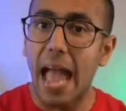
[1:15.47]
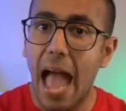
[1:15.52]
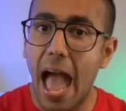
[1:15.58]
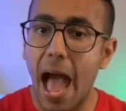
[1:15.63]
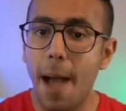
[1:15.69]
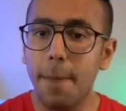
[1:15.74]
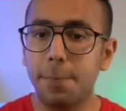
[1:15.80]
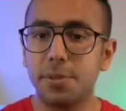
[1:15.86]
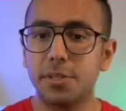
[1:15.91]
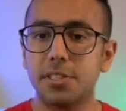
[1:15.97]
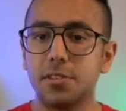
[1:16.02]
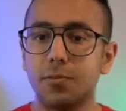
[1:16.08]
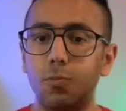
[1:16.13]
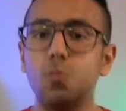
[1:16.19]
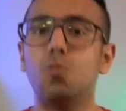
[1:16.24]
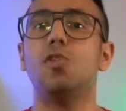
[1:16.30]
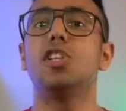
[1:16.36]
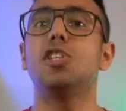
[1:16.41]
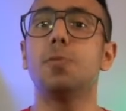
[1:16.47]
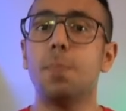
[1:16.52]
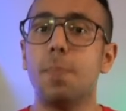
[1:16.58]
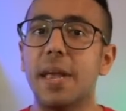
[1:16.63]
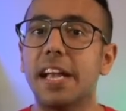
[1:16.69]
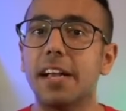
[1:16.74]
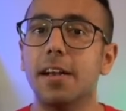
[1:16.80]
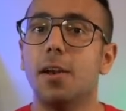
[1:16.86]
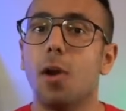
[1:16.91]
apps which
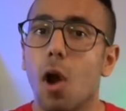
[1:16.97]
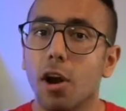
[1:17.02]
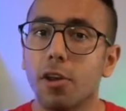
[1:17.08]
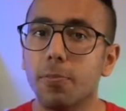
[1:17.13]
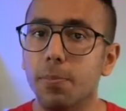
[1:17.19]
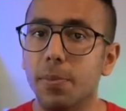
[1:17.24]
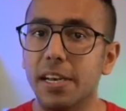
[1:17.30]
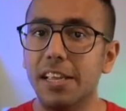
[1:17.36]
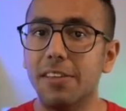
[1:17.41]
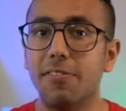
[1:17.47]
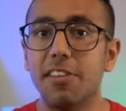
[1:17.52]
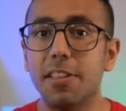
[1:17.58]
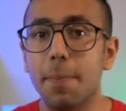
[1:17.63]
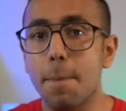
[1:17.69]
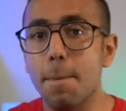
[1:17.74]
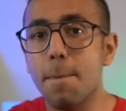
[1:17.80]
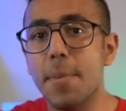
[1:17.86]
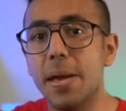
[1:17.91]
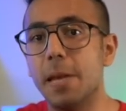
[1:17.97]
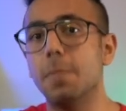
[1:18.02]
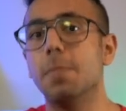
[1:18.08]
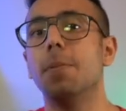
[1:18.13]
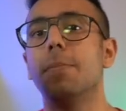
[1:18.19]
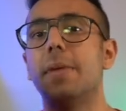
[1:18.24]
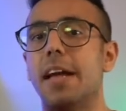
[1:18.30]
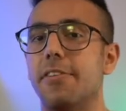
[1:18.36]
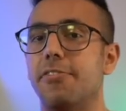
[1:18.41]
make a lot of money with
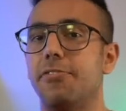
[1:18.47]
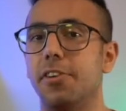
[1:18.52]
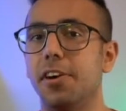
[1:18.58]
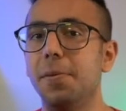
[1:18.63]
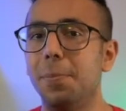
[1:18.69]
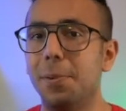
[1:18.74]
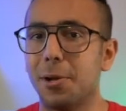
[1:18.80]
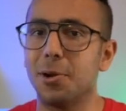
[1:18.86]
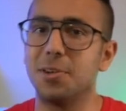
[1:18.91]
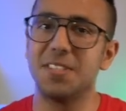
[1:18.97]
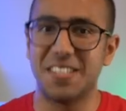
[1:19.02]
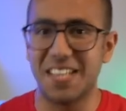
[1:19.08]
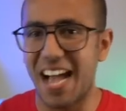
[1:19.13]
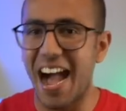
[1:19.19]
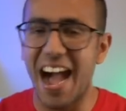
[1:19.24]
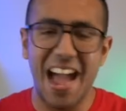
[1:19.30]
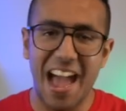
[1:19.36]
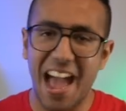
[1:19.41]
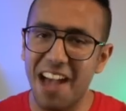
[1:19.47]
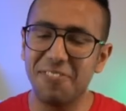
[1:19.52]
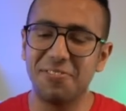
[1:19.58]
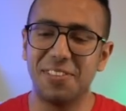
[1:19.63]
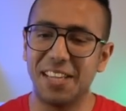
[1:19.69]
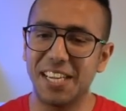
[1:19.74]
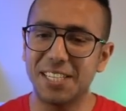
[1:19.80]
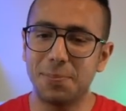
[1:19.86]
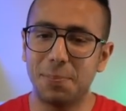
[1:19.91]
minimum effort because I
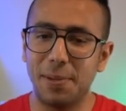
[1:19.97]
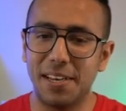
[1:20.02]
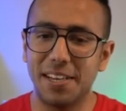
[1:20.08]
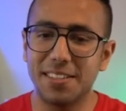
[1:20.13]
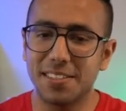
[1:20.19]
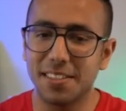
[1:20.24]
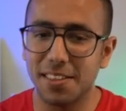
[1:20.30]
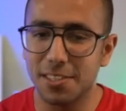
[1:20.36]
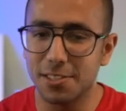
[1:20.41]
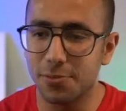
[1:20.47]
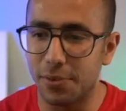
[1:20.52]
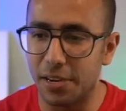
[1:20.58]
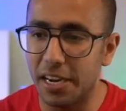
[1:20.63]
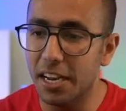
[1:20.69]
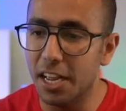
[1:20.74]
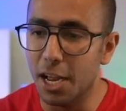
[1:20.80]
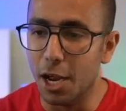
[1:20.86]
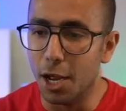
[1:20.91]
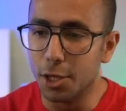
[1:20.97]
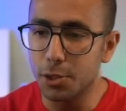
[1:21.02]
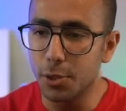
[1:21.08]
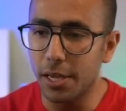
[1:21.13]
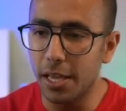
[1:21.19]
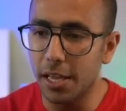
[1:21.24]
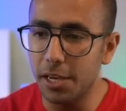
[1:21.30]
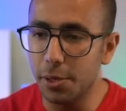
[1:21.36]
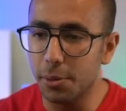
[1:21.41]
have the experience in this field. So
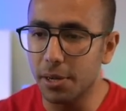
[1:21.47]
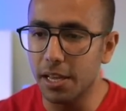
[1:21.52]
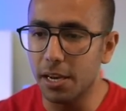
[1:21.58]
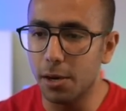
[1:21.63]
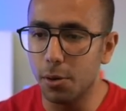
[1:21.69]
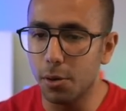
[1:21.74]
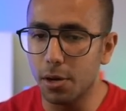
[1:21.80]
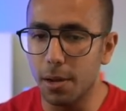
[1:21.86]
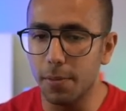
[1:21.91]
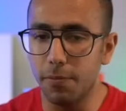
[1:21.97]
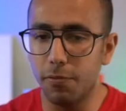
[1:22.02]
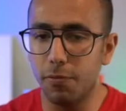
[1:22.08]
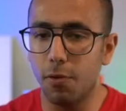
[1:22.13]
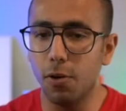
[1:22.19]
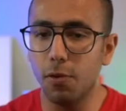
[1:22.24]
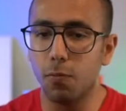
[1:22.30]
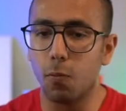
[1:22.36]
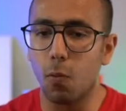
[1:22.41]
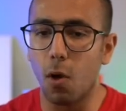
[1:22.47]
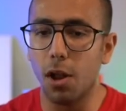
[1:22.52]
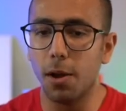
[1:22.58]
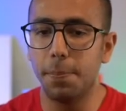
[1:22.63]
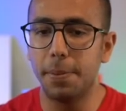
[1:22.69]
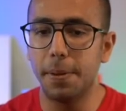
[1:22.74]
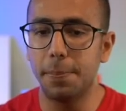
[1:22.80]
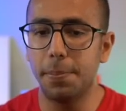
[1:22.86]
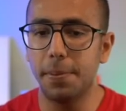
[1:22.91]
here you can look up for
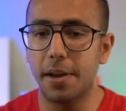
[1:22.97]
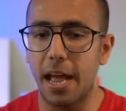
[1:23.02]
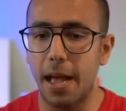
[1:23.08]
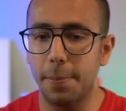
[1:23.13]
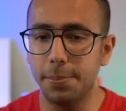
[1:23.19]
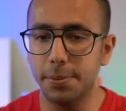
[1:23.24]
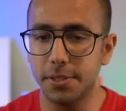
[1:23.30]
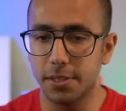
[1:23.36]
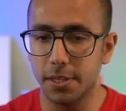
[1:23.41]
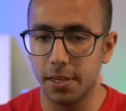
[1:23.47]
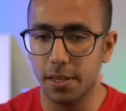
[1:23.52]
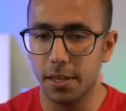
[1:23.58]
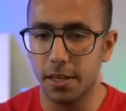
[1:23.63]
wallpaper apps